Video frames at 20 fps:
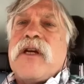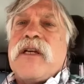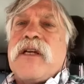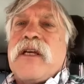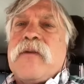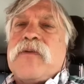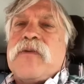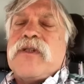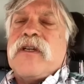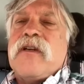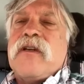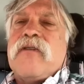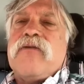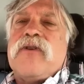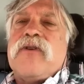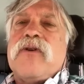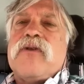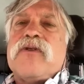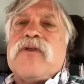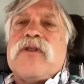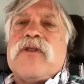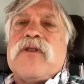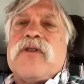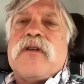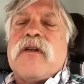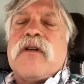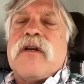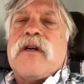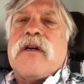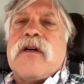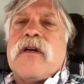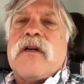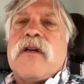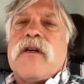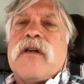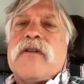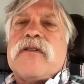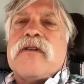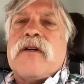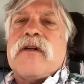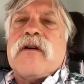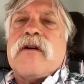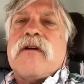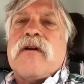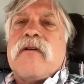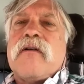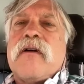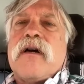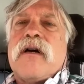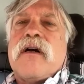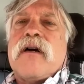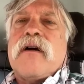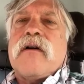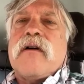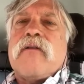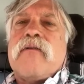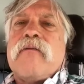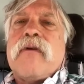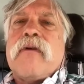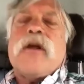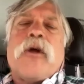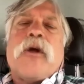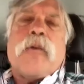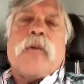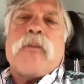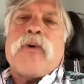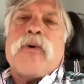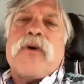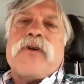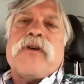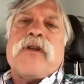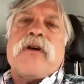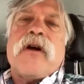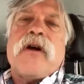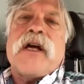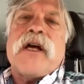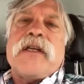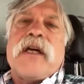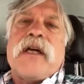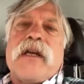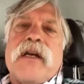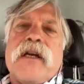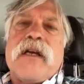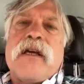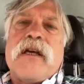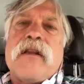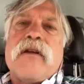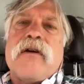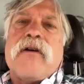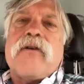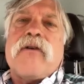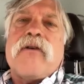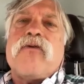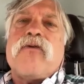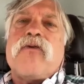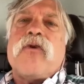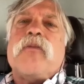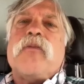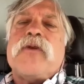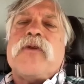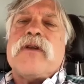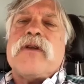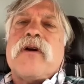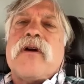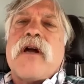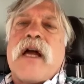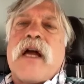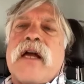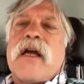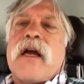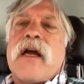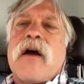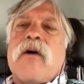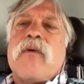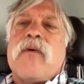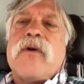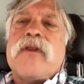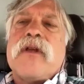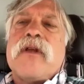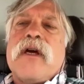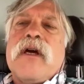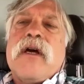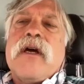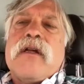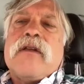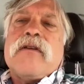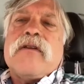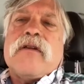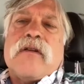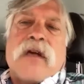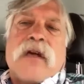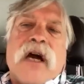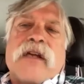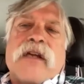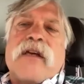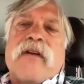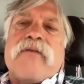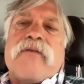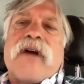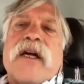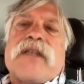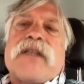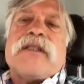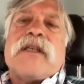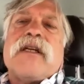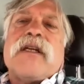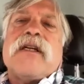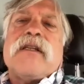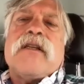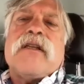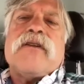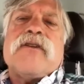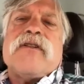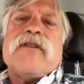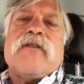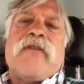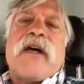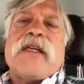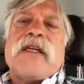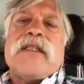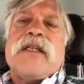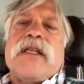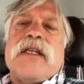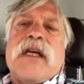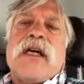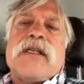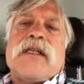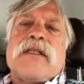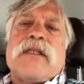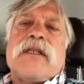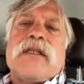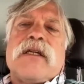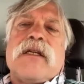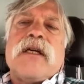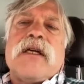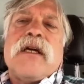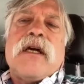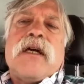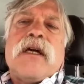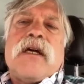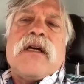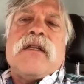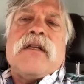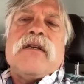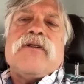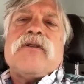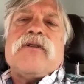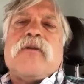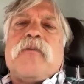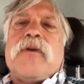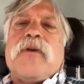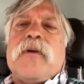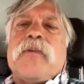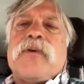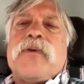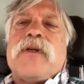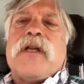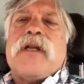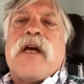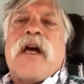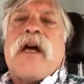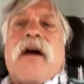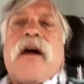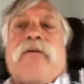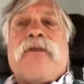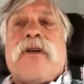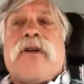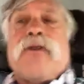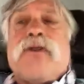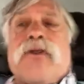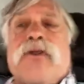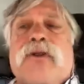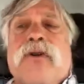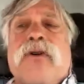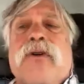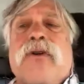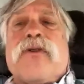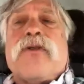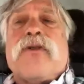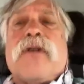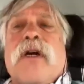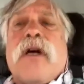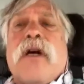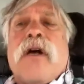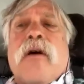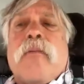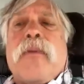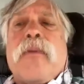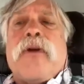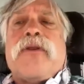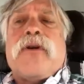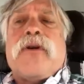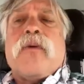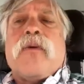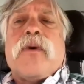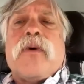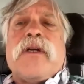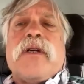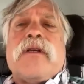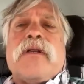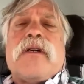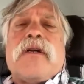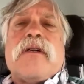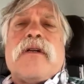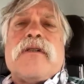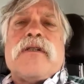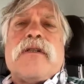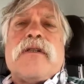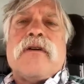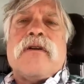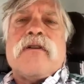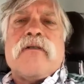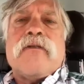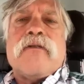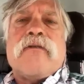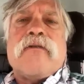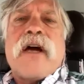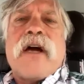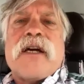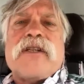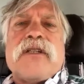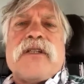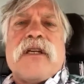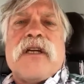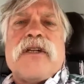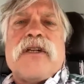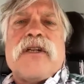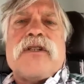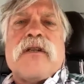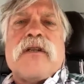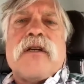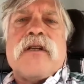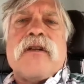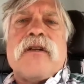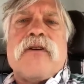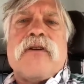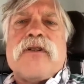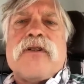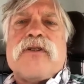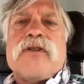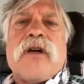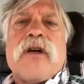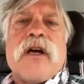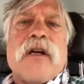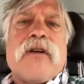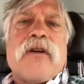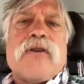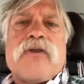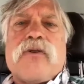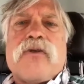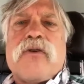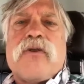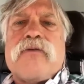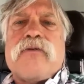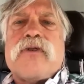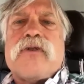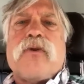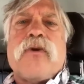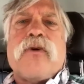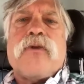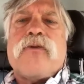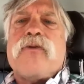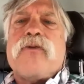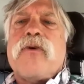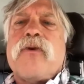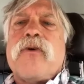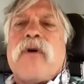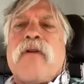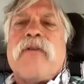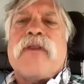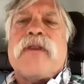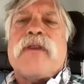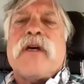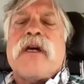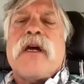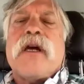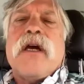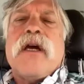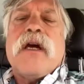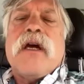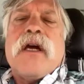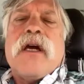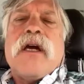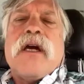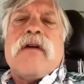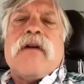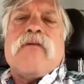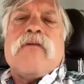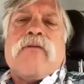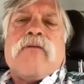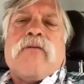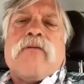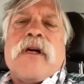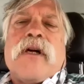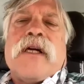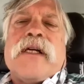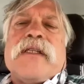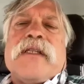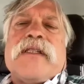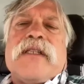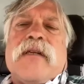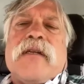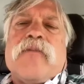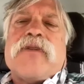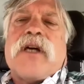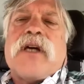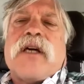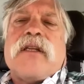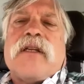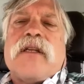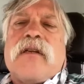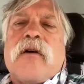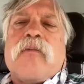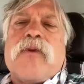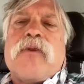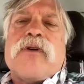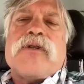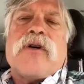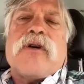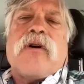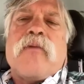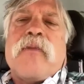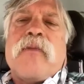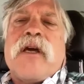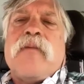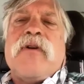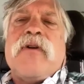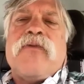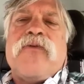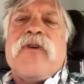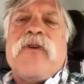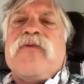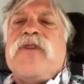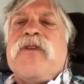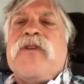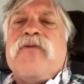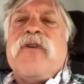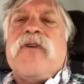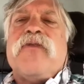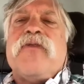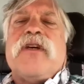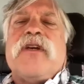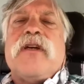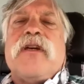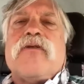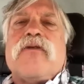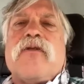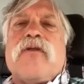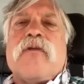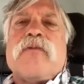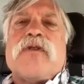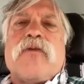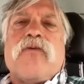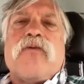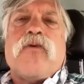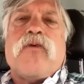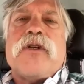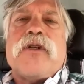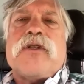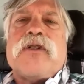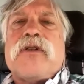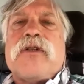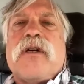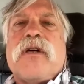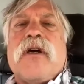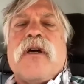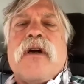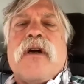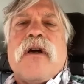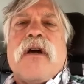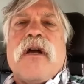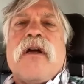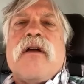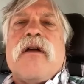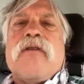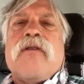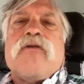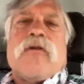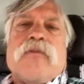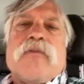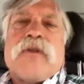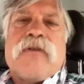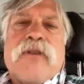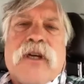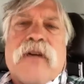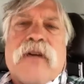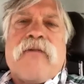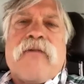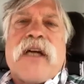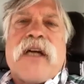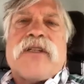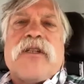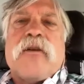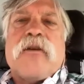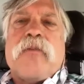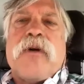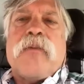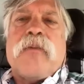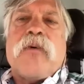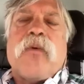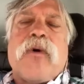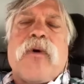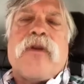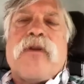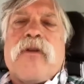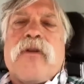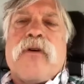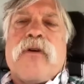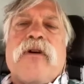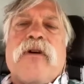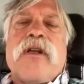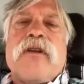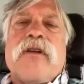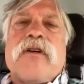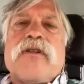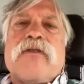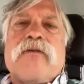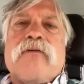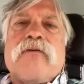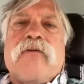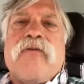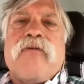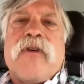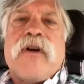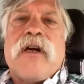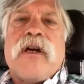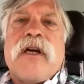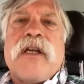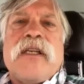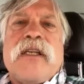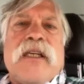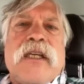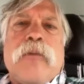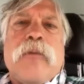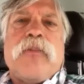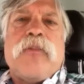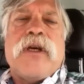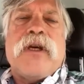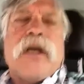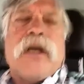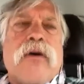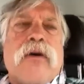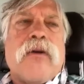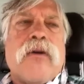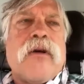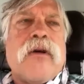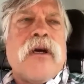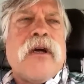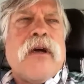deep-seated views, and it's really important to their identity and their group that they're hanging out with to not get vaccinated. And then there's the vaccine hesitant, and these are the people that have concerns, but they're willing to consider vaccination, and they're just trying to sort of sort through everything. And it seems like the numbers are maybe 50-50 in terms of the unvaccinated people, whether they're in this very deeply held